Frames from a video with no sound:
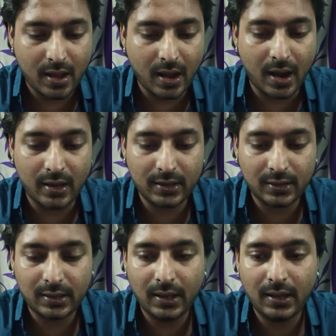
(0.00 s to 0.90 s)
Another
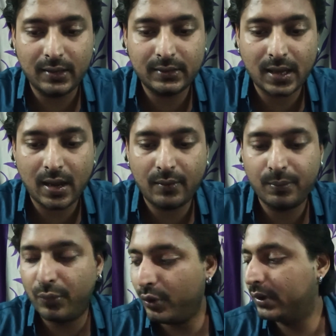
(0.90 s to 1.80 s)
thing is
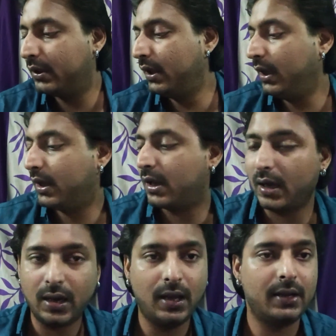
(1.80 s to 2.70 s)
that both the
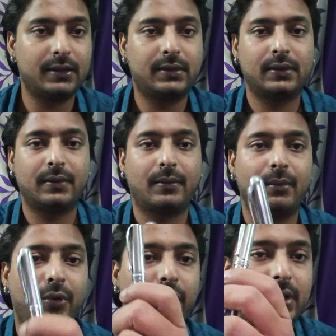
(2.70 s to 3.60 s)
colors
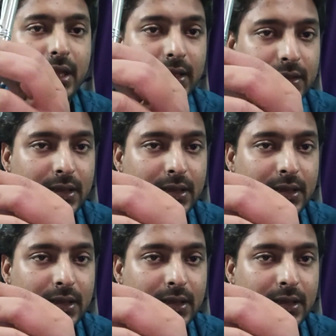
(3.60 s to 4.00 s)
both these